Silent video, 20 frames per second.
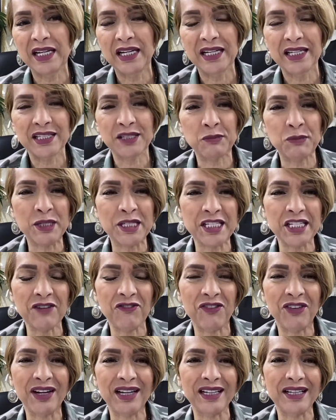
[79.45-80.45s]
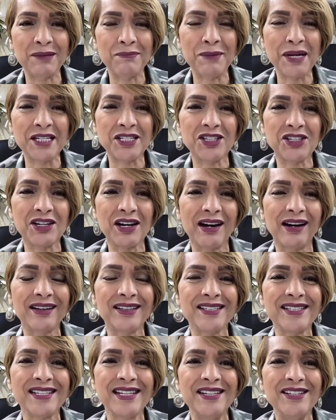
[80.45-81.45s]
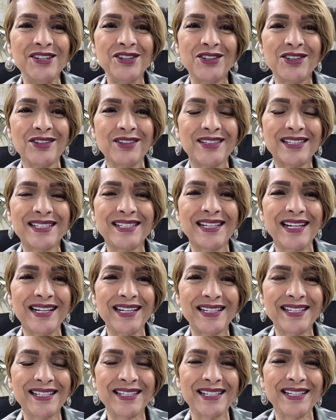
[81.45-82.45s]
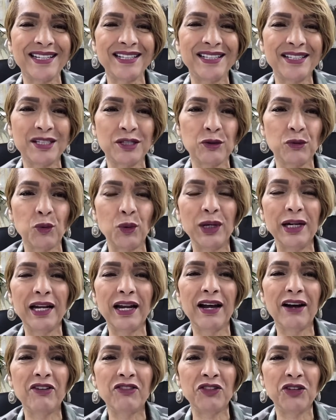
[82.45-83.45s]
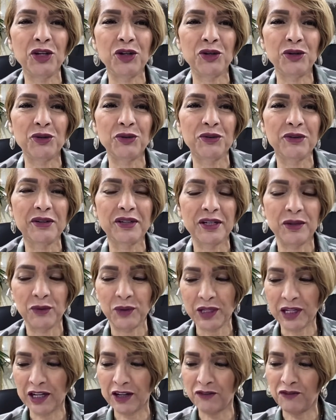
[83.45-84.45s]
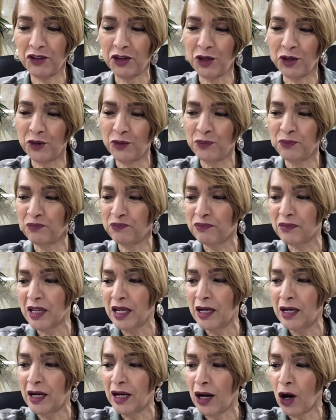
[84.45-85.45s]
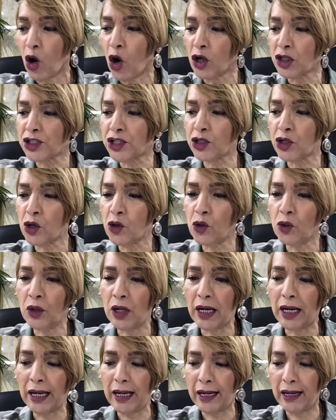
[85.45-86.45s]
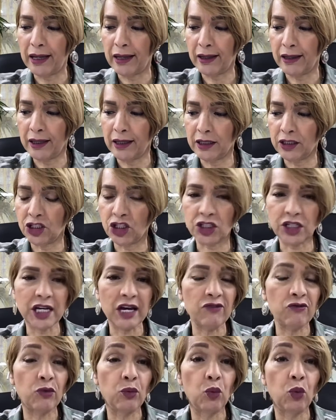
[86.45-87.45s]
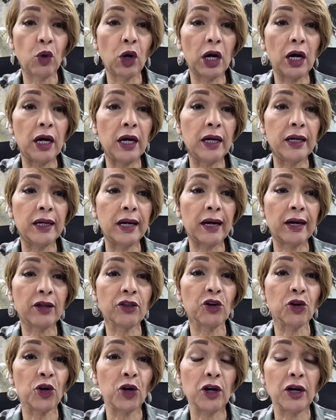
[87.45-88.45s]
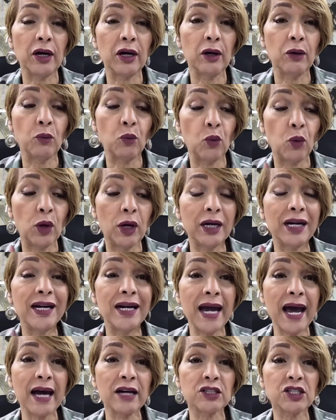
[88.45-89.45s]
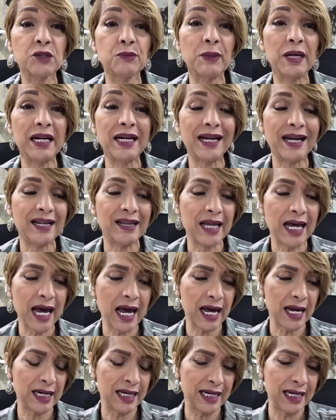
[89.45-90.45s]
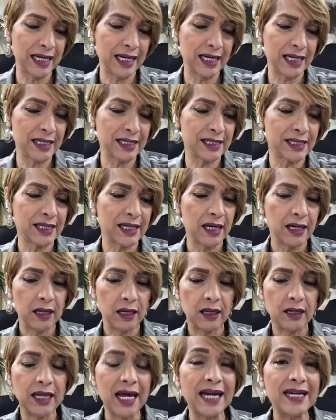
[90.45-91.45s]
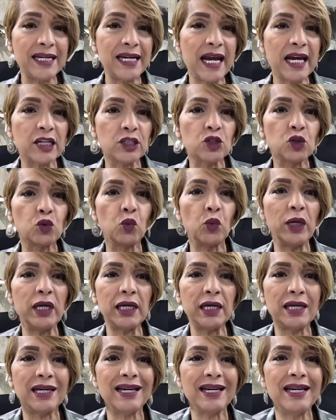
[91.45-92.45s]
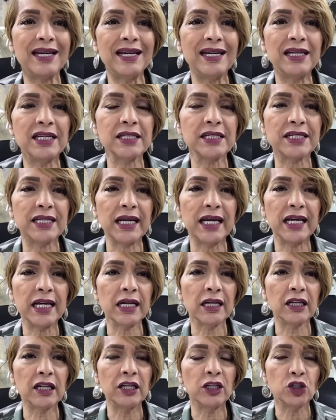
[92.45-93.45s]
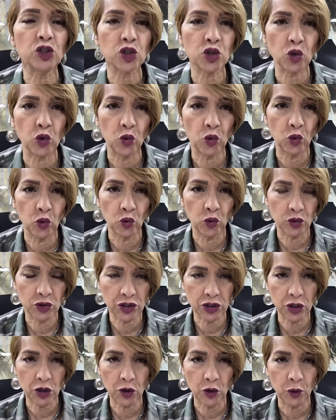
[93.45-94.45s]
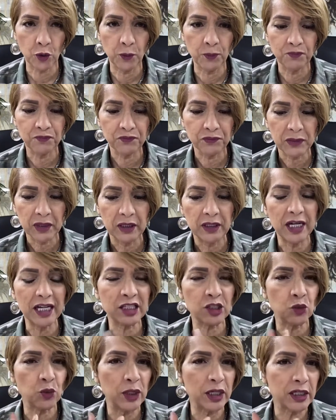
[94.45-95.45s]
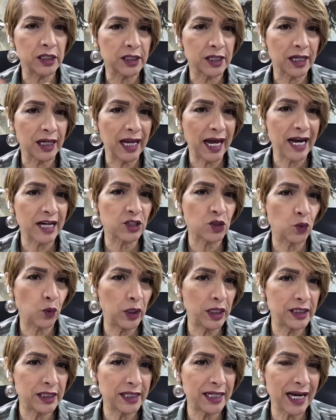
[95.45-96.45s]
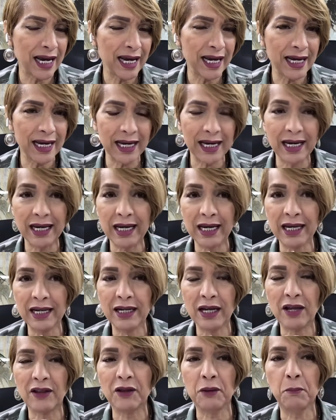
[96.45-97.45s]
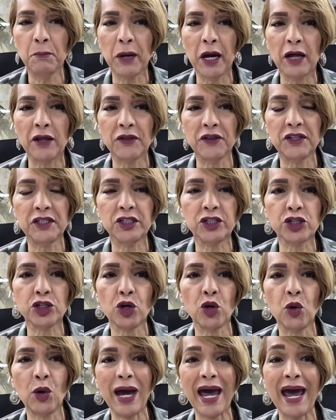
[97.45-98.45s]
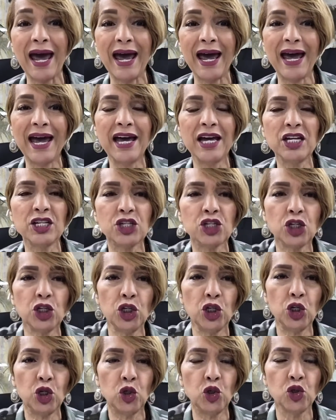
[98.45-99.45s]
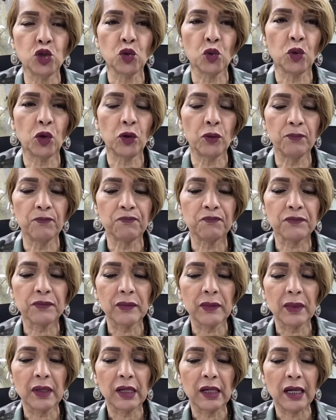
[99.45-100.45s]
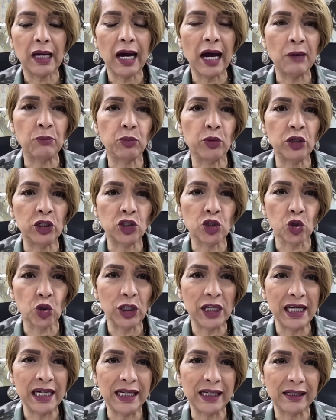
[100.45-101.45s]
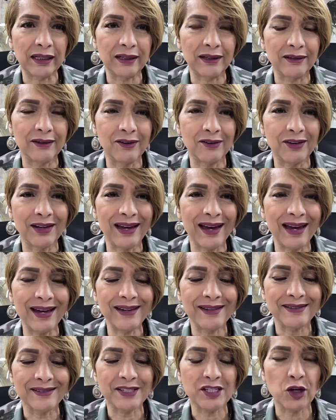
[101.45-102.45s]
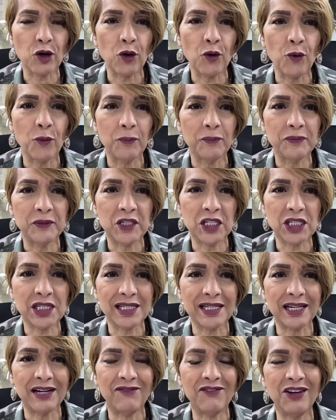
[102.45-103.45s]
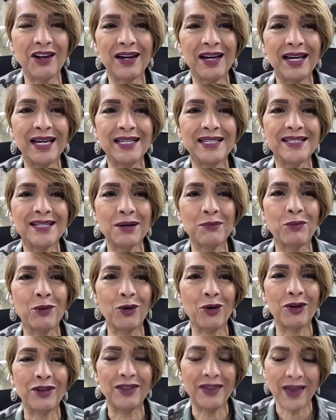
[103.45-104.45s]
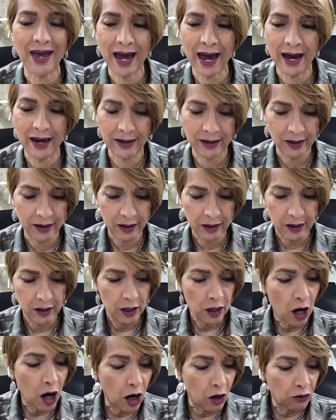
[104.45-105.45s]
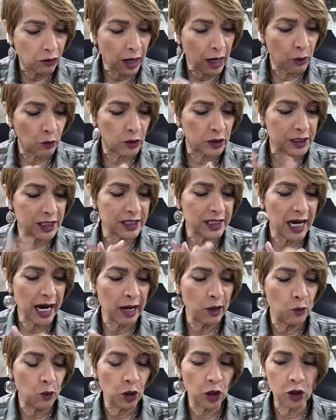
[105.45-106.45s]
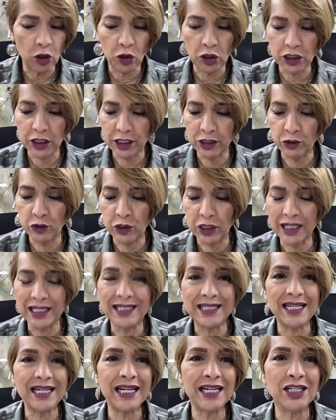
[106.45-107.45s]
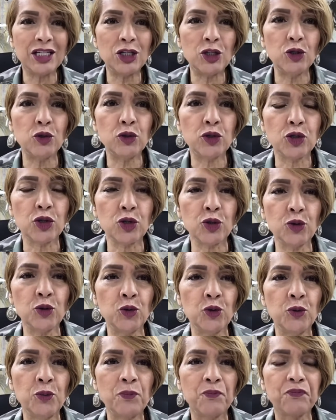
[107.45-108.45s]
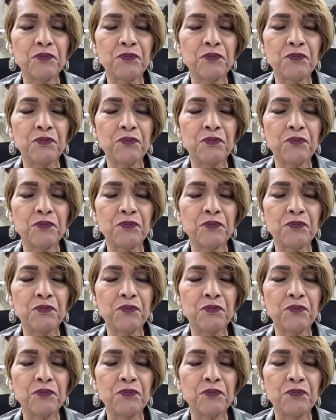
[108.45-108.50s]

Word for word: specifically mention our senior citizens. We love you. We love you. Also, uh, I just have one other uh, one announcement, and that is that next week is Healing School. So next week is the last Wednesday in the month, and so as usual, I preach on healing. Okay, so just give me a heads up on that. All right, well, tonight we're going to continue to